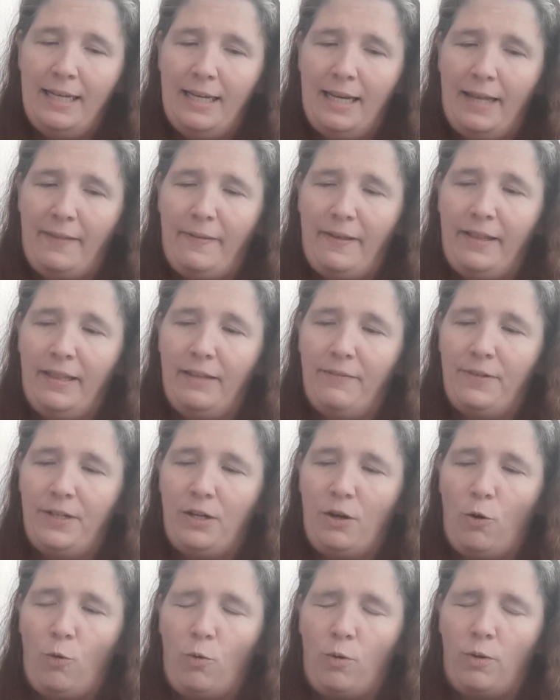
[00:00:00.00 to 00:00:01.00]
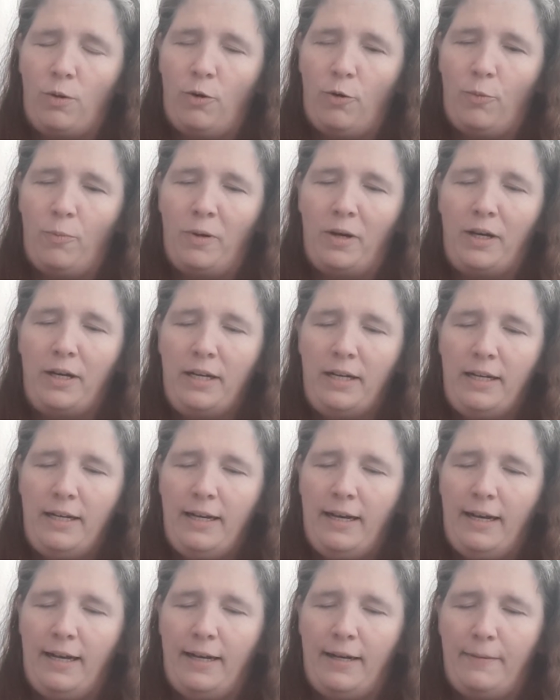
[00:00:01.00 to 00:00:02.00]
And they live in Oklahoma.
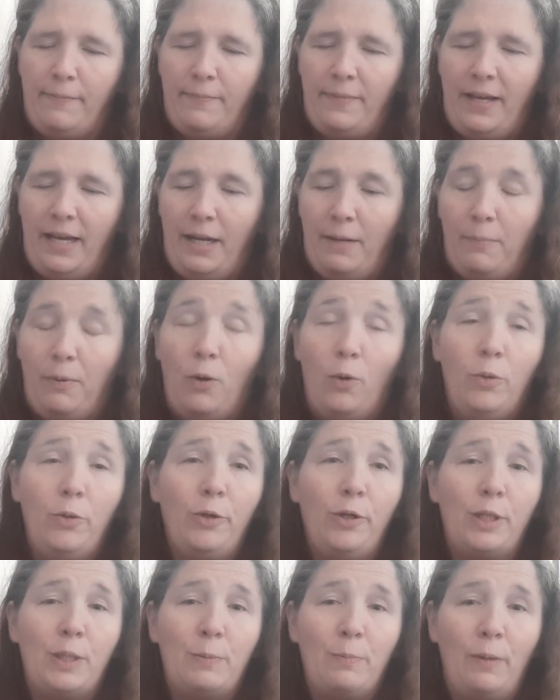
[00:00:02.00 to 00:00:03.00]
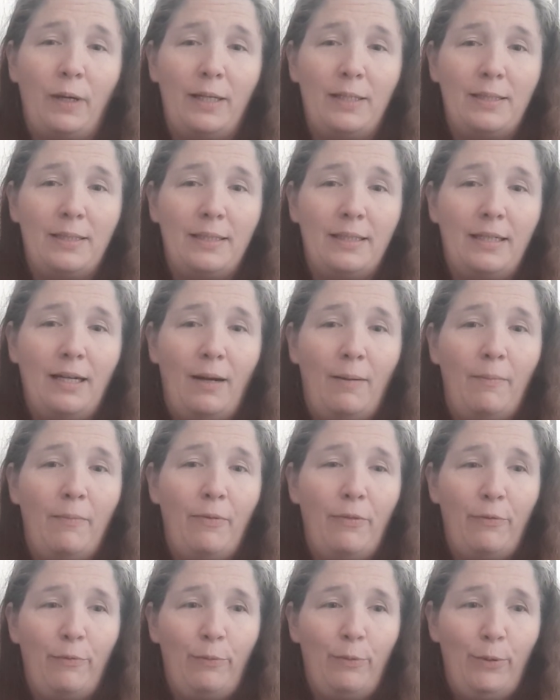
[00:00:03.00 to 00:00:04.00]
They had a Polar Express come
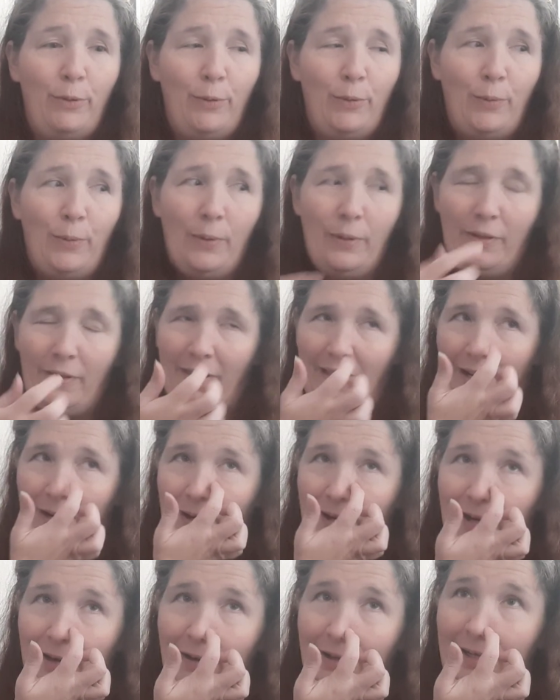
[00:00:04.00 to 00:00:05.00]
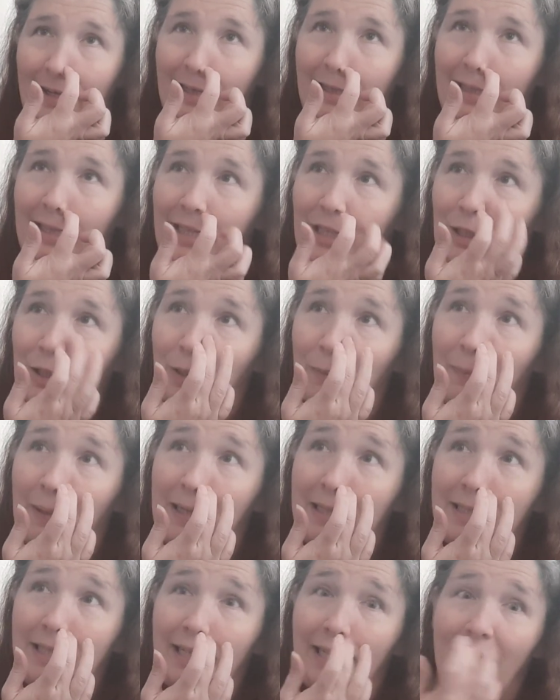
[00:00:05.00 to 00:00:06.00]
through their area. Like, you could buy
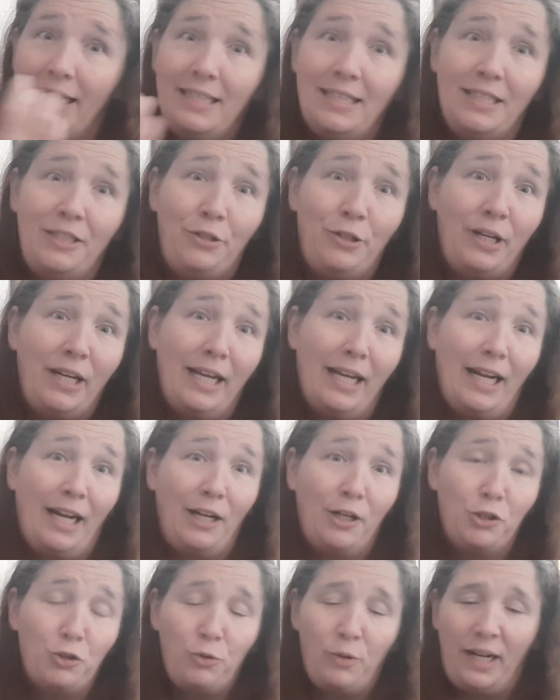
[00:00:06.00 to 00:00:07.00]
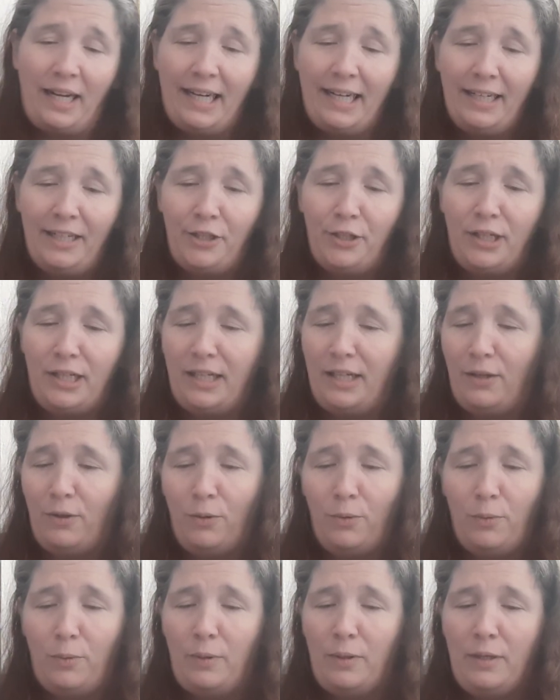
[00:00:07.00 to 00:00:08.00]
tickets and you could get on a train and you could
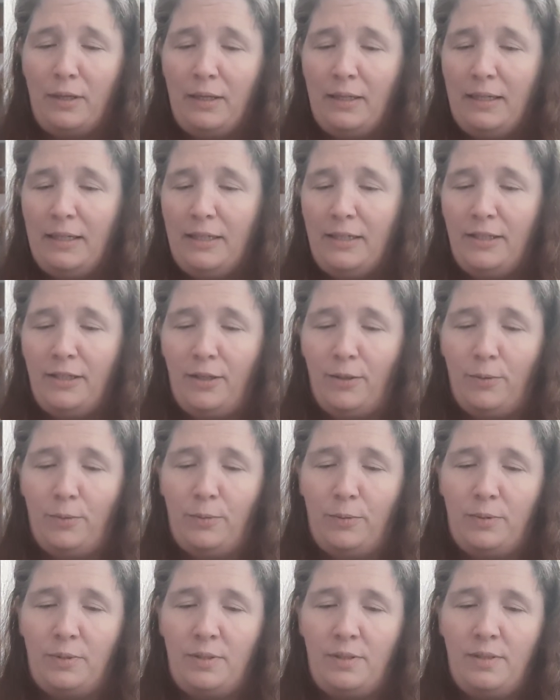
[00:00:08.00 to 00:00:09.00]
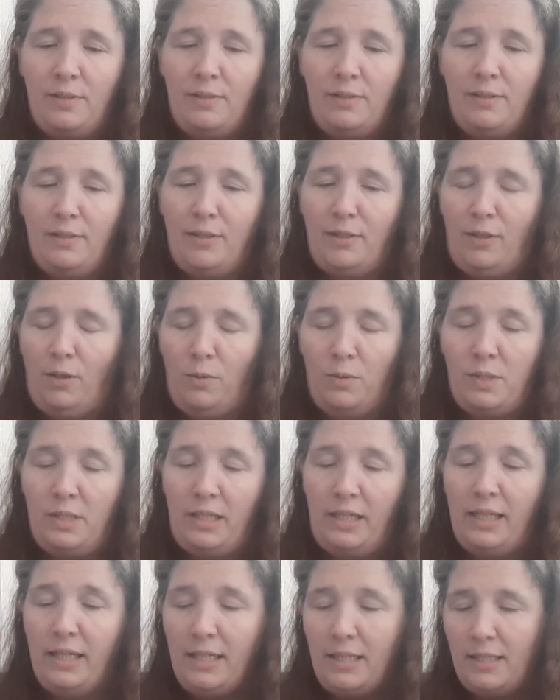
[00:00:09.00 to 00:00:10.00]
go
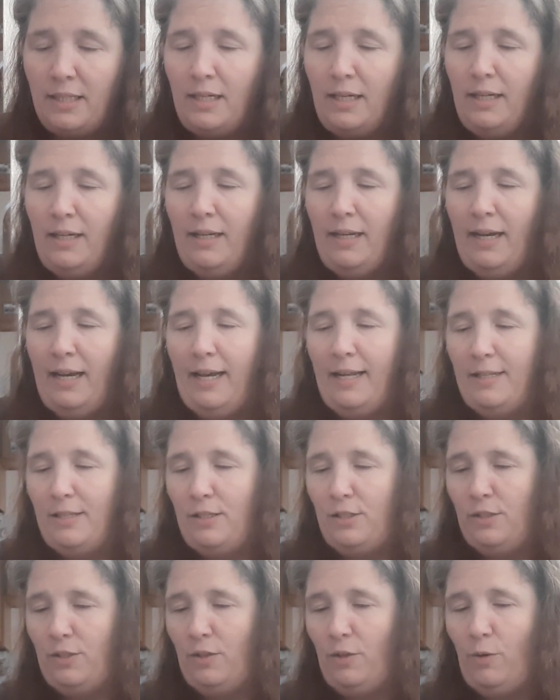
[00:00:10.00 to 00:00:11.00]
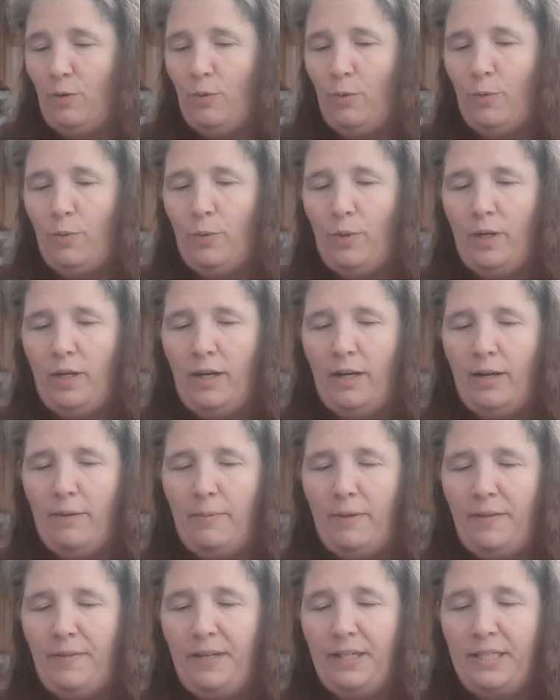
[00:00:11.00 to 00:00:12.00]
see it. And so,
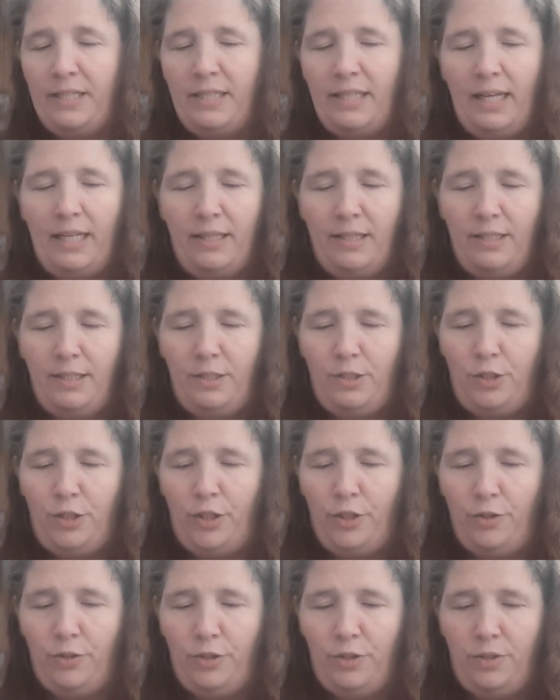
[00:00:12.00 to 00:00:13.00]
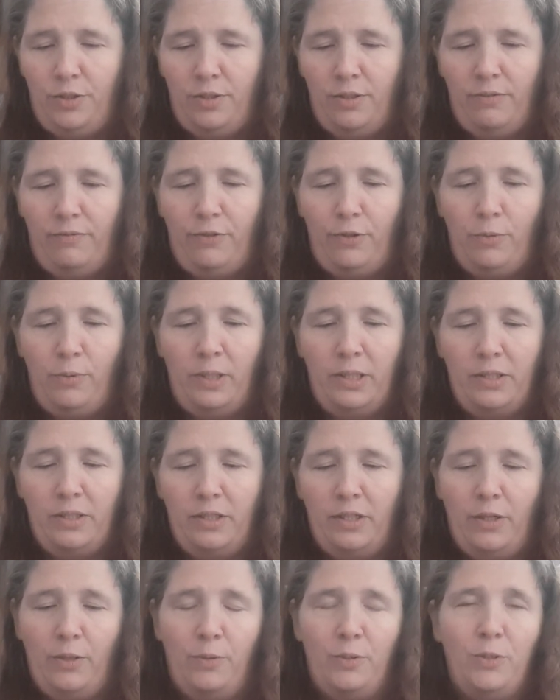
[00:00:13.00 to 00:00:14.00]
and they did that this year, just a few weeks
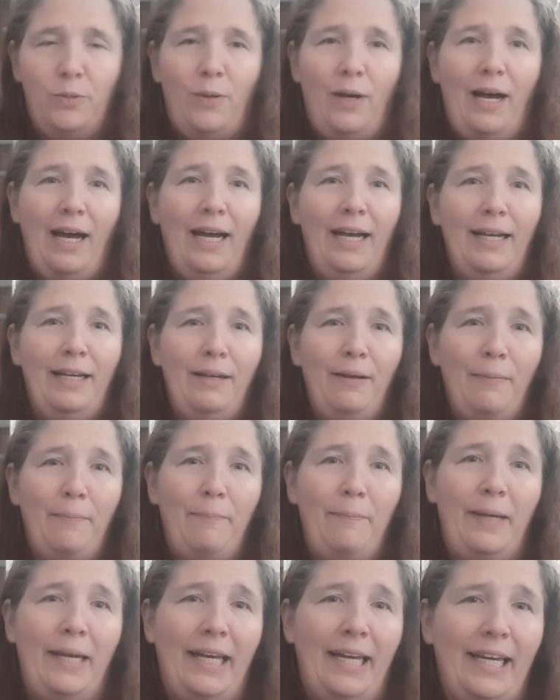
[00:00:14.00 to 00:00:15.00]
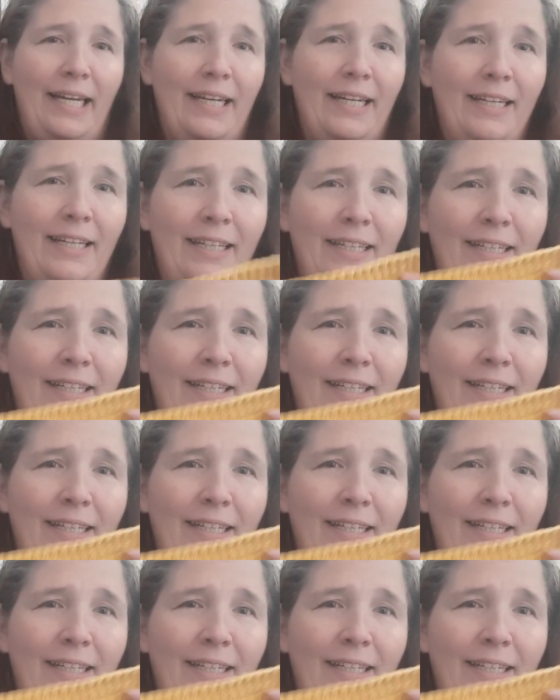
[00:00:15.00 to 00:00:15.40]
ago. So I made